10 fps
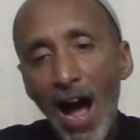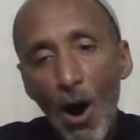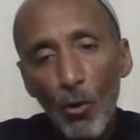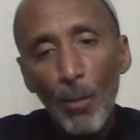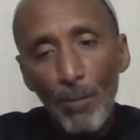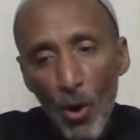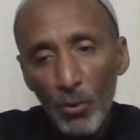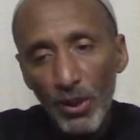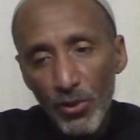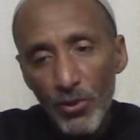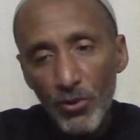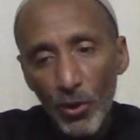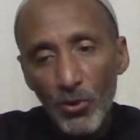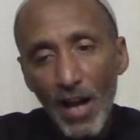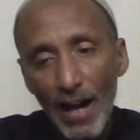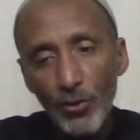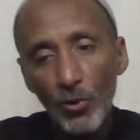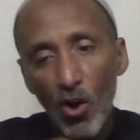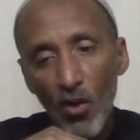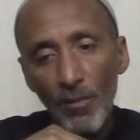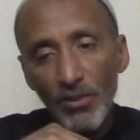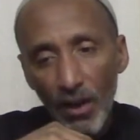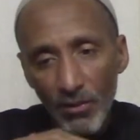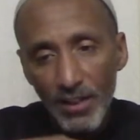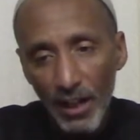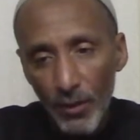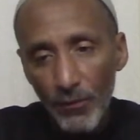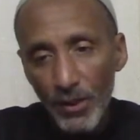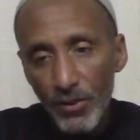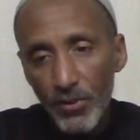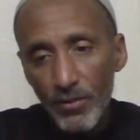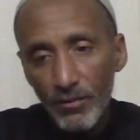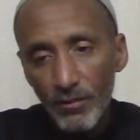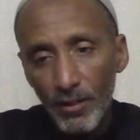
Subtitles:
our opponents, those guys who call themselves Salafis,